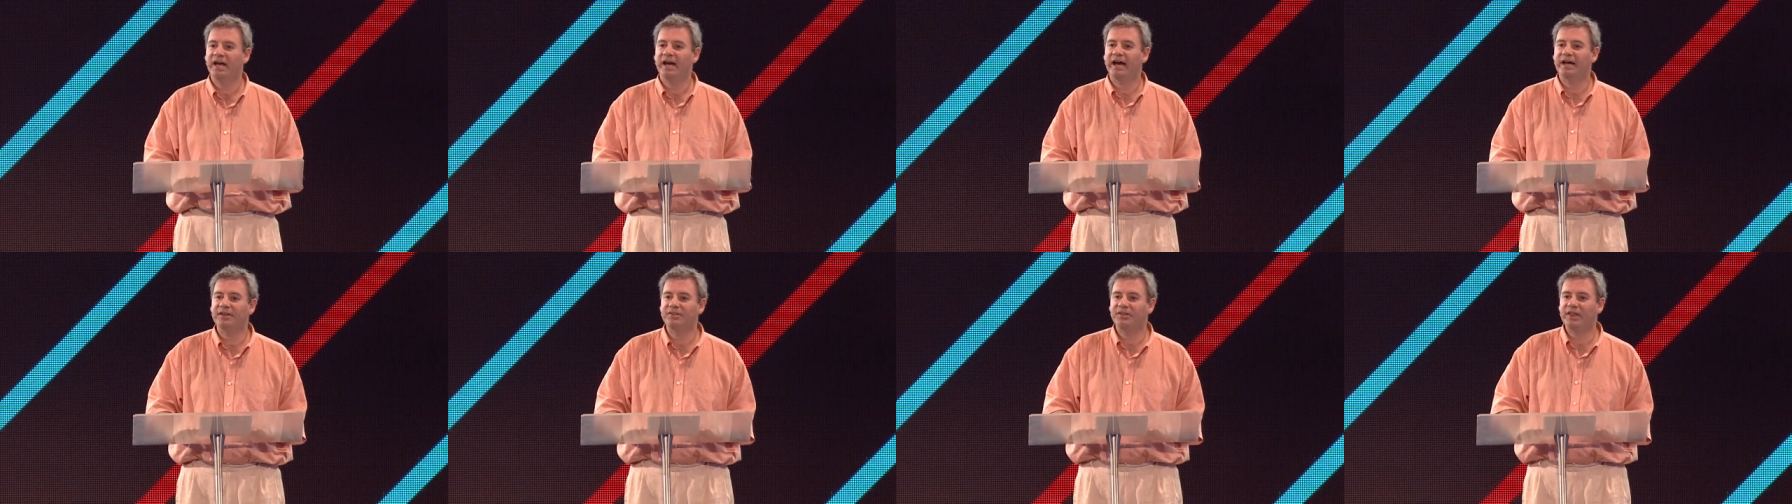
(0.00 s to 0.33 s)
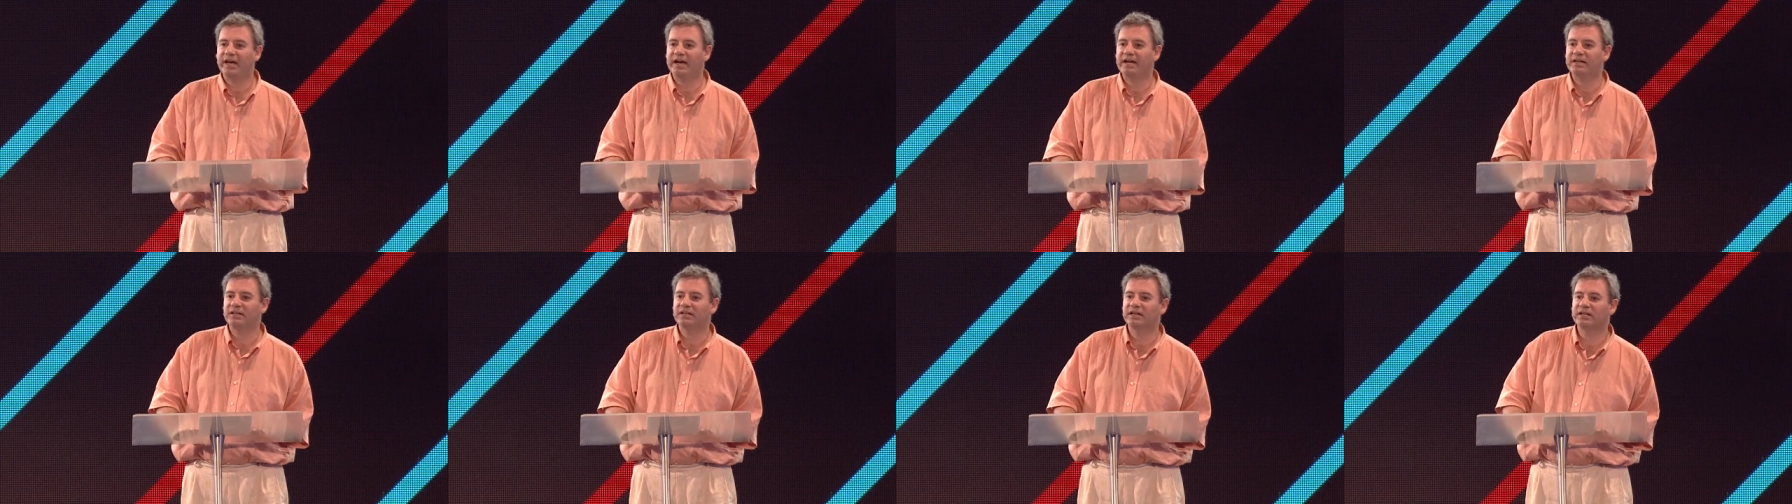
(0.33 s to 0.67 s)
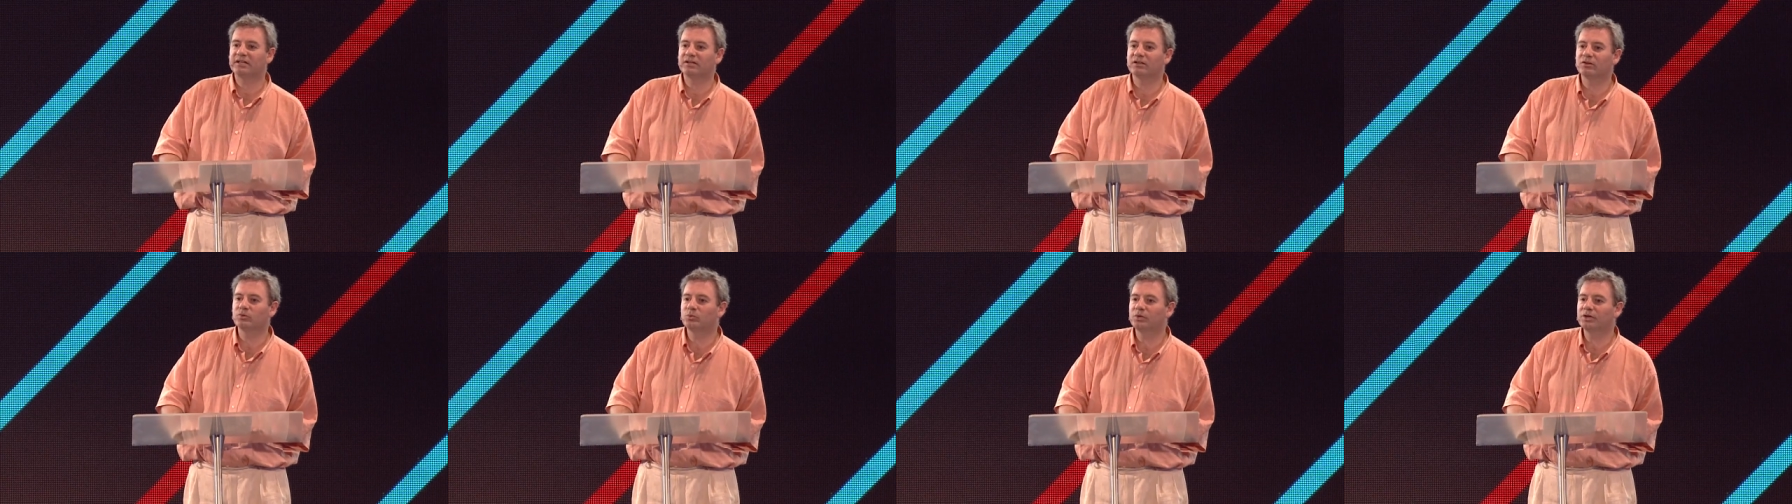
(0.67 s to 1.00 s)
and that
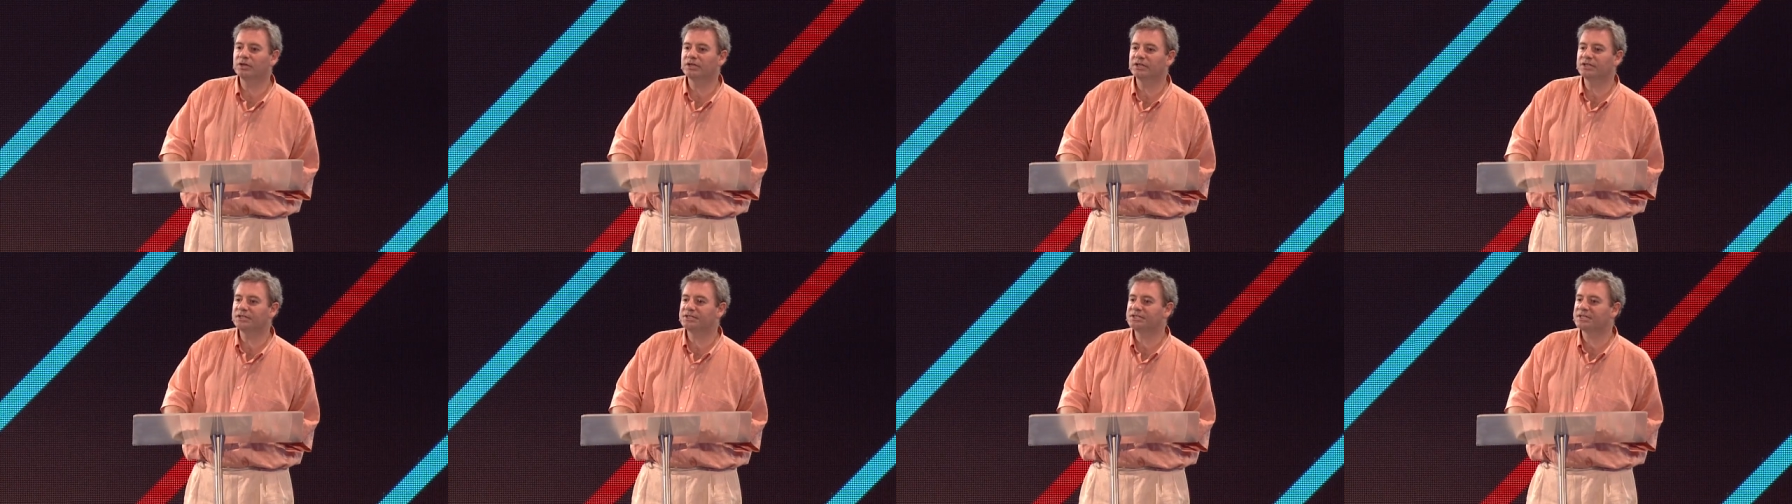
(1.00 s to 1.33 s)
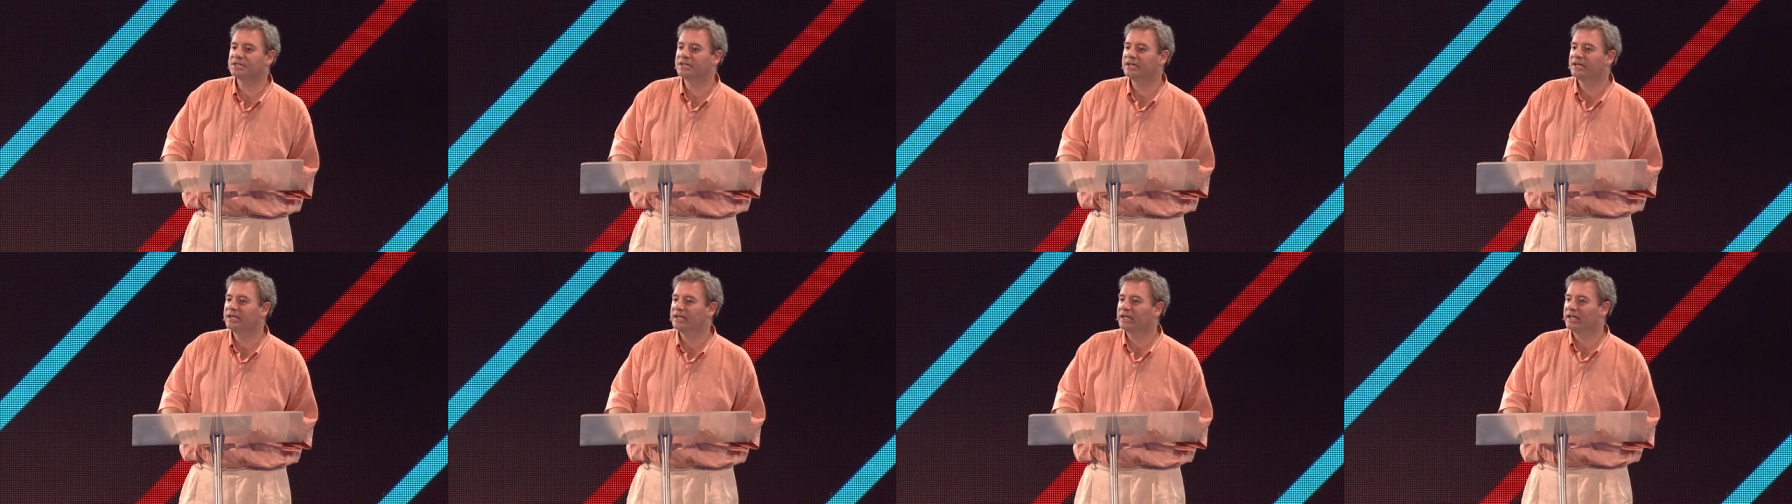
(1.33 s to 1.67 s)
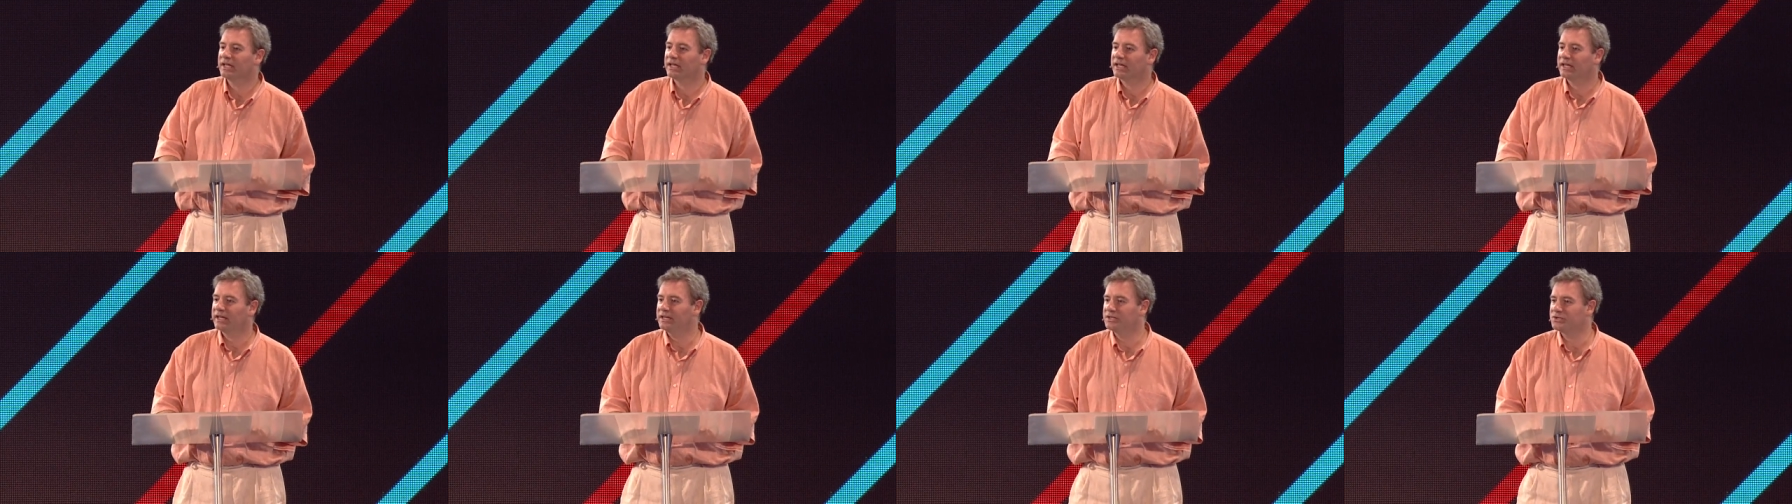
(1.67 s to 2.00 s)
little word
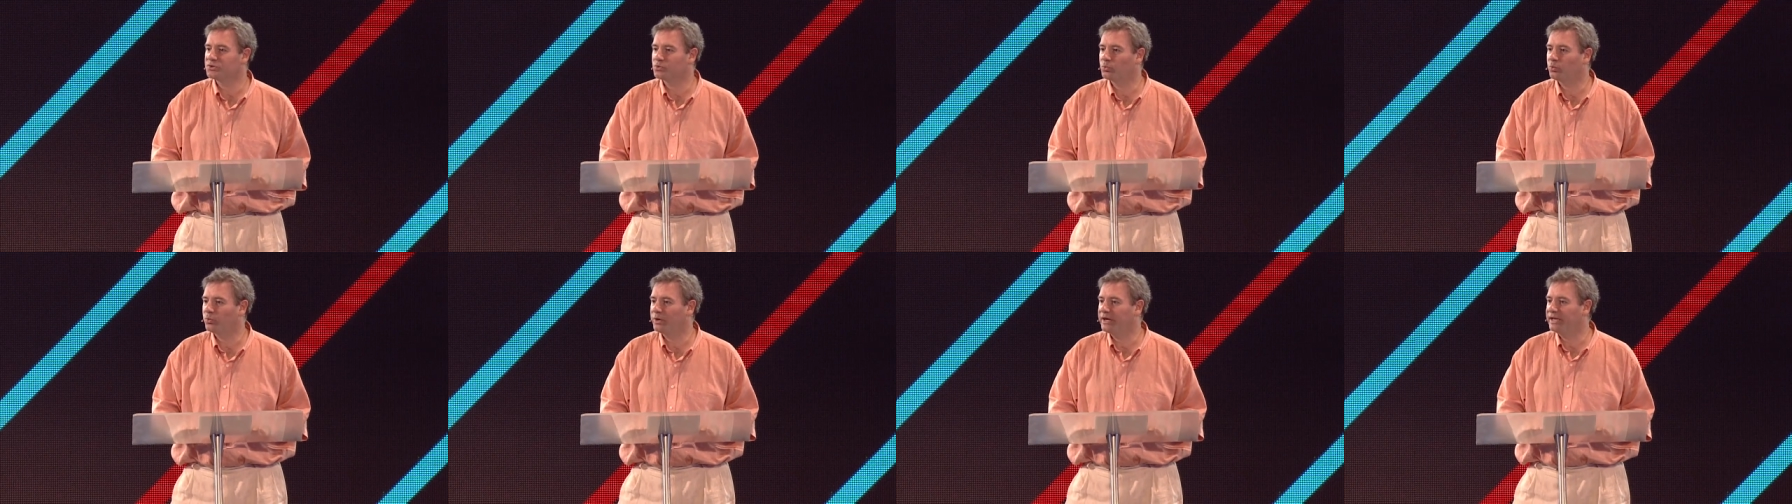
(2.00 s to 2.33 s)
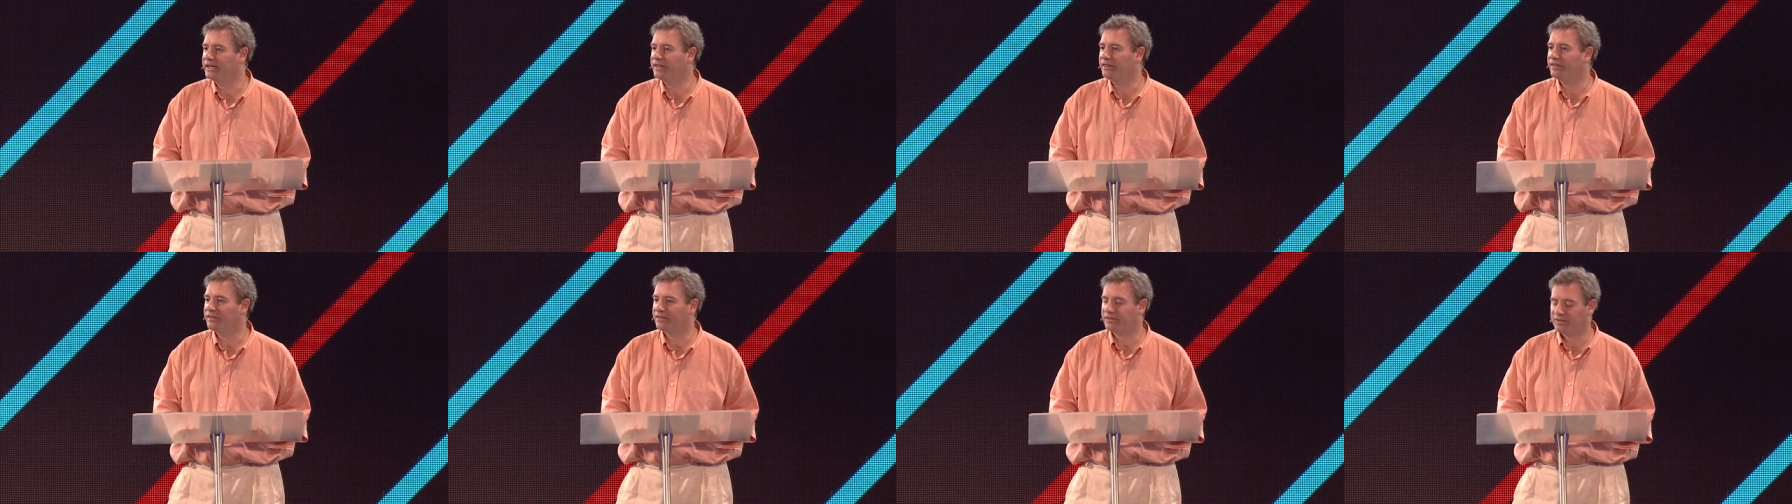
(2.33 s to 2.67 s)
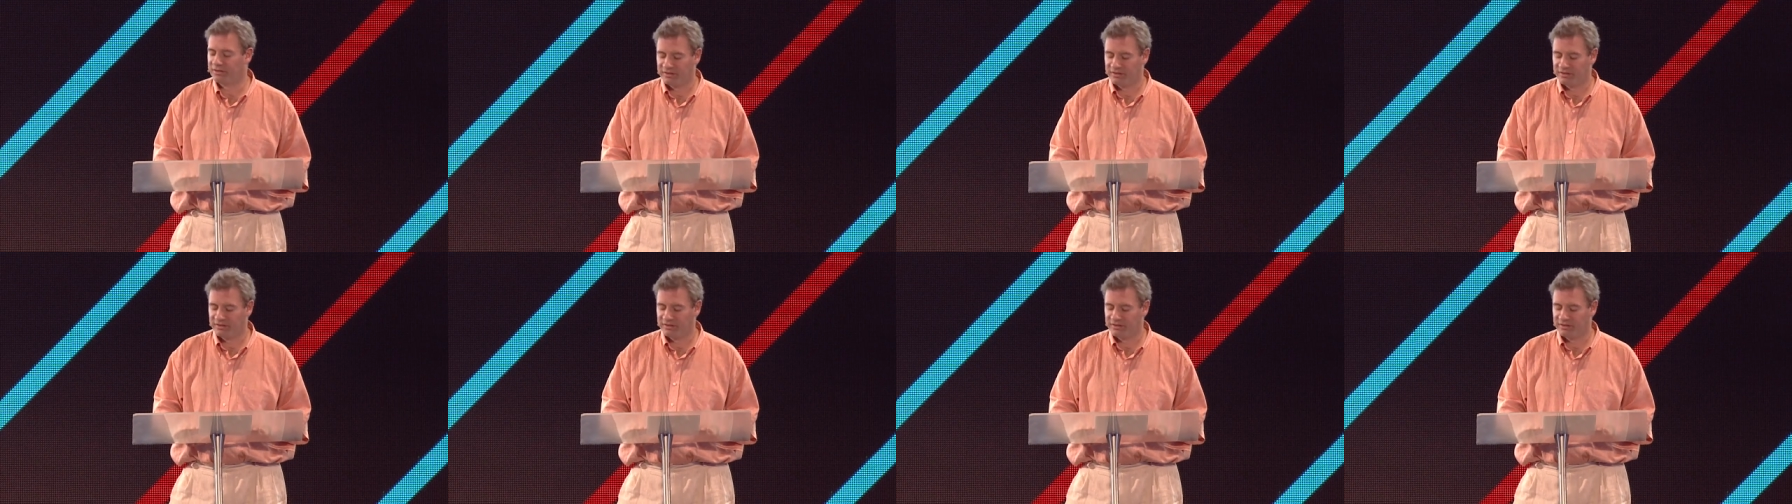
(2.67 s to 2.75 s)
is with.